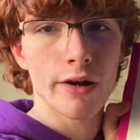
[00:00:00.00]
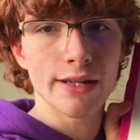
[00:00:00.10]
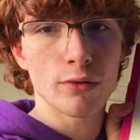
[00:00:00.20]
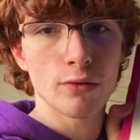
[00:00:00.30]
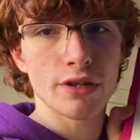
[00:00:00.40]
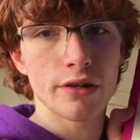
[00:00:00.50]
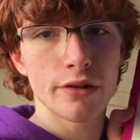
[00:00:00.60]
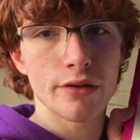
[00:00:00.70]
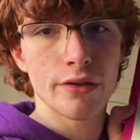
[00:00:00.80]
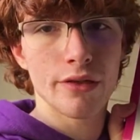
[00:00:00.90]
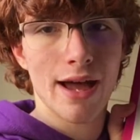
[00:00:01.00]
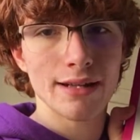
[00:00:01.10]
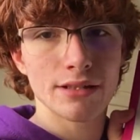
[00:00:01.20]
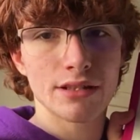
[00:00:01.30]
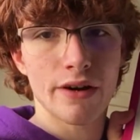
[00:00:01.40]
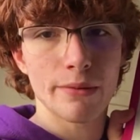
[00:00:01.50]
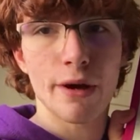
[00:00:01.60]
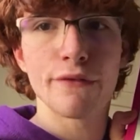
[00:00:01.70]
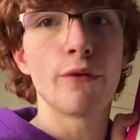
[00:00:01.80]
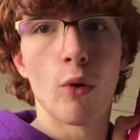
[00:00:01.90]
R equal to that divided
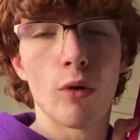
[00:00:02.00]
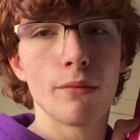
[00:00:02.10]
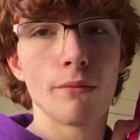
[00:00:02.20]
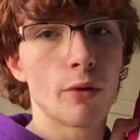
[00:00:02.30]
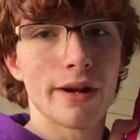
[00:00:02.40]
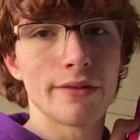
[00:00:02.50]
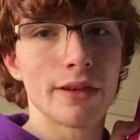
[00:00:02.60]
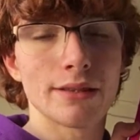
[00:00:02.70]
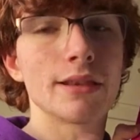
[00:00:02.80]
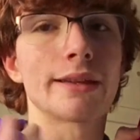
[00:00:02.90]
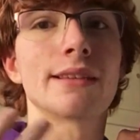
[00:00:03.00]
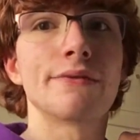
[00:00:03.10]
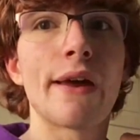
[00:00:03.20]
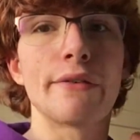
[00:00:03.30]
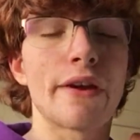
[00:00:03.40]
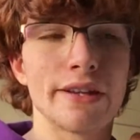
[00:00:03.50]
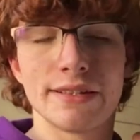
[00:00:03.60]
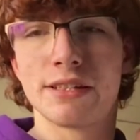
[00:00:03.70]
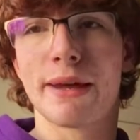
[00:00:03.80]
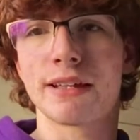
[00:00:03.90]
by 4, or whatever, like it's very, very
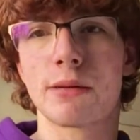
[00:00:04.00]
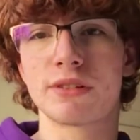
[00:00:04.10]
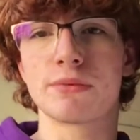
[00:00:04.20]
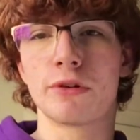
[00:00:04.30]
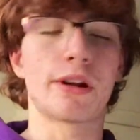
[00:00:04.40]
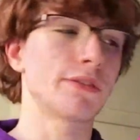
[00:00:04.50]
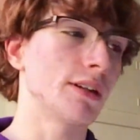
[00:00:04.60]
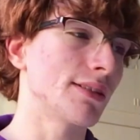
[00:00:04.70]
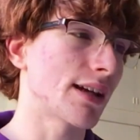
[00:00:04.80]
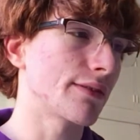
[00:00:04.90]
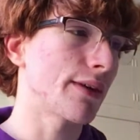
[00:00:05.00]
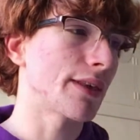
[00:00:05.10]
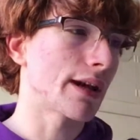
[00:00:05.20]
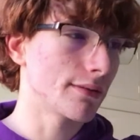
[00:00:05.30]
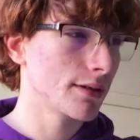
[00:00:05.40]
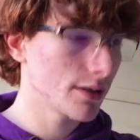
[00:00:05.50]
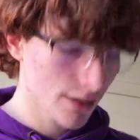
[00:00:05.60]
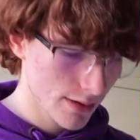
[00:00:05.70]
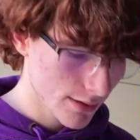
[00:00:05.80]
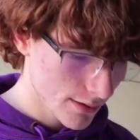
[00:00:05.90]
easy to make a number small enough to satisfy that.
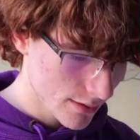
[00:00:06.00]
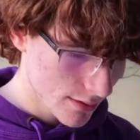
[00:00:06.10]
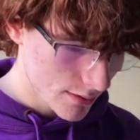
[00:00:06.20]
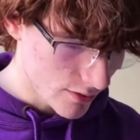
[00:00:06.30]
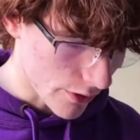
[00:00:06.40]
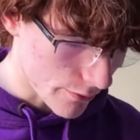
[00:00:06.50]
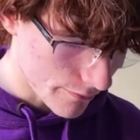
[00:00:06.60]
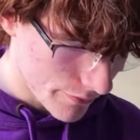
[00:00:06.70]
So